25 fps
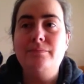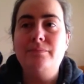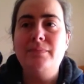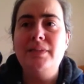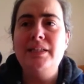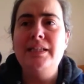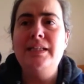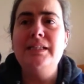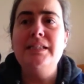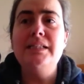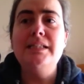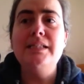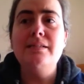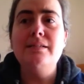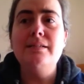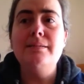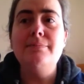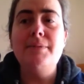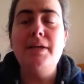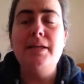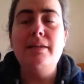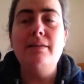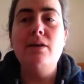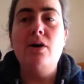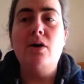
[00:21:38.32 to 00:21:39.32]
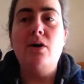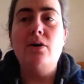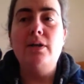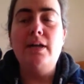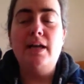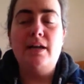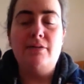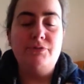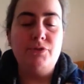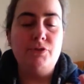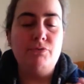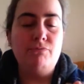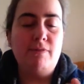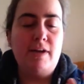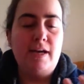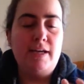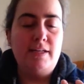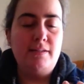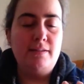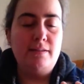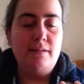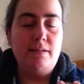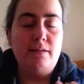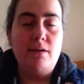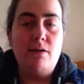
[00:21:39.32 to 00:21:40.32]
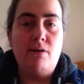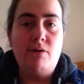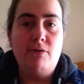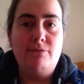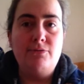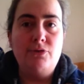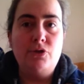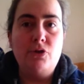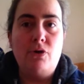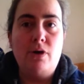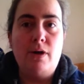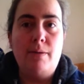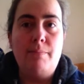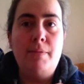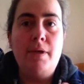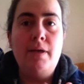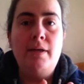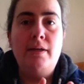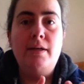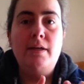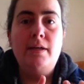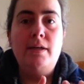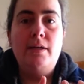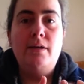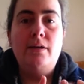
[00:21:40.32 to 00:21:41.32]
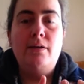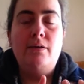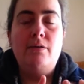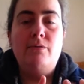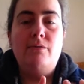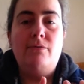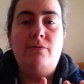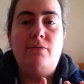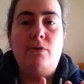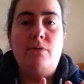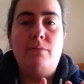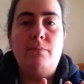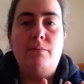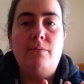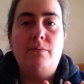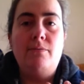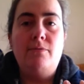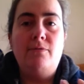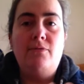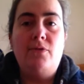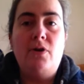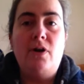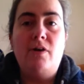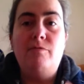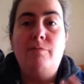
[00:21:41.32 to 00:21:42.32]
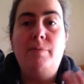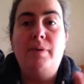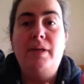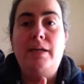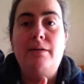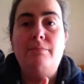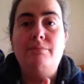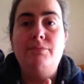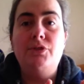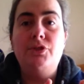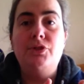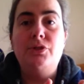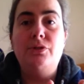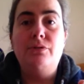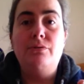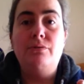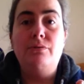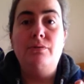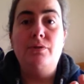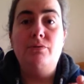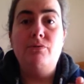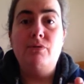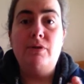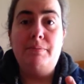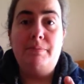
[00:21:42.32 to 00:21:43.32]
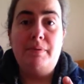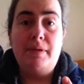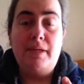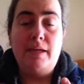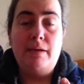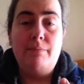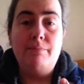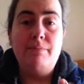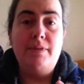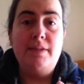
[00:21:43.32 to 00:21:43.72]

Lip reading: It does mean that I'll have to raise the cut-off time from 5 p.m. to 3 p.m.